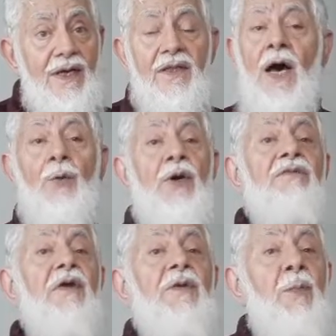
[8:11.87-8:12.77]
Now,
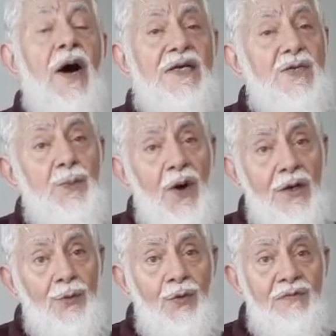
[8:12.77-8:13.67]
if it buys
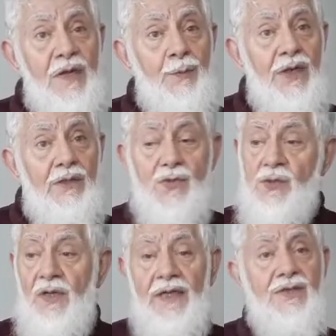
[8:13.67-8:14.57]
part of the bridge,
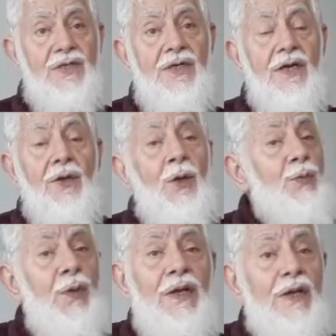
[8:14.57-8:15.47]
next year it
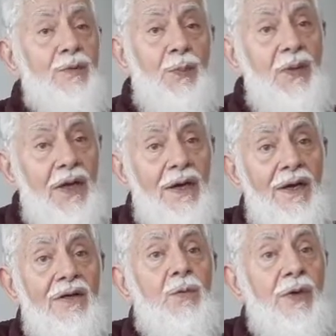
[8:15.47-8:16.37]
will not pay
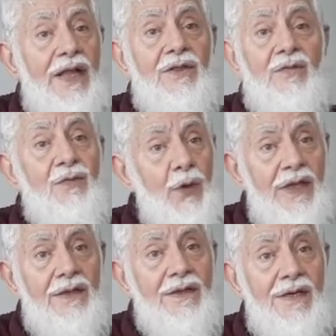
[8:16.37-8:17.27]
rent for it.